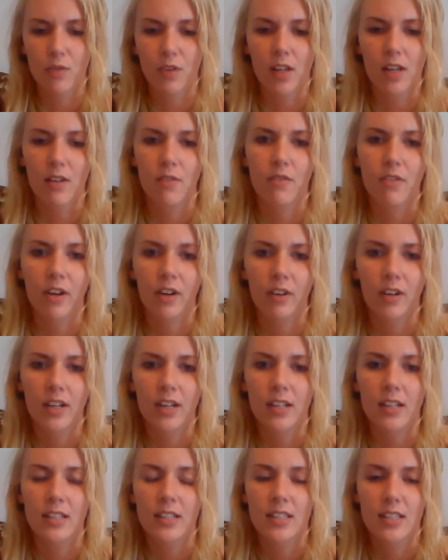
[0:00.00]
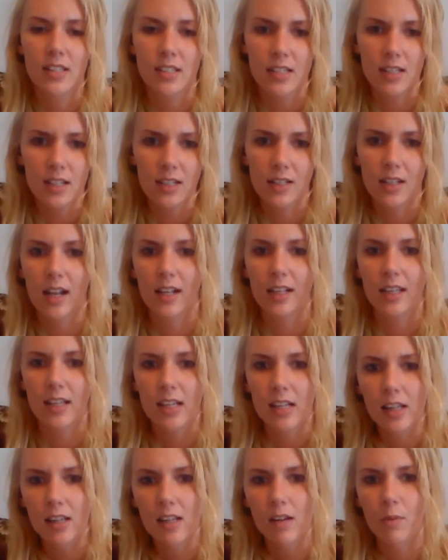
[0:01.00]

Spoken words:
feeling very sick, like ill.